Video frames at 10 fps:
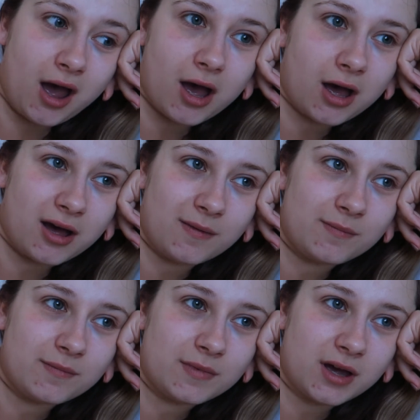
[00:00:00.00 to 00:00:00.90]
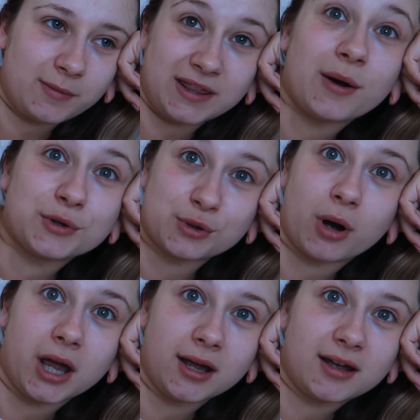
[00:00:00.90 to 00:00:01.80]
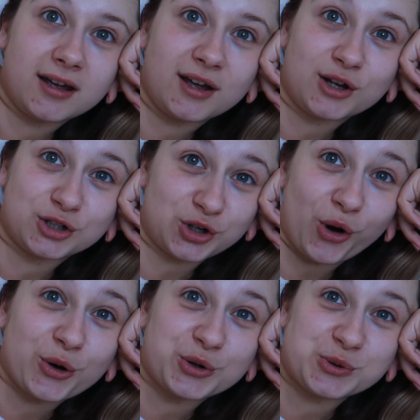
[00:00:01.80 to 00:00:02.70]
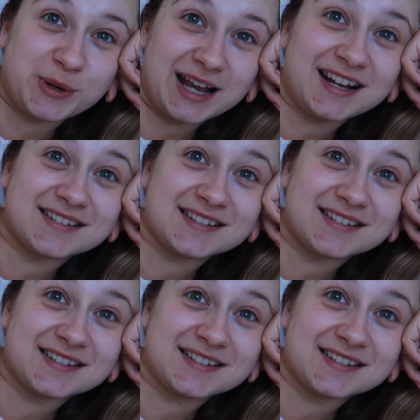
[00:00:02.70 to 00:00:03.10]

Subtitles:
I mean, that was quite a shock to me,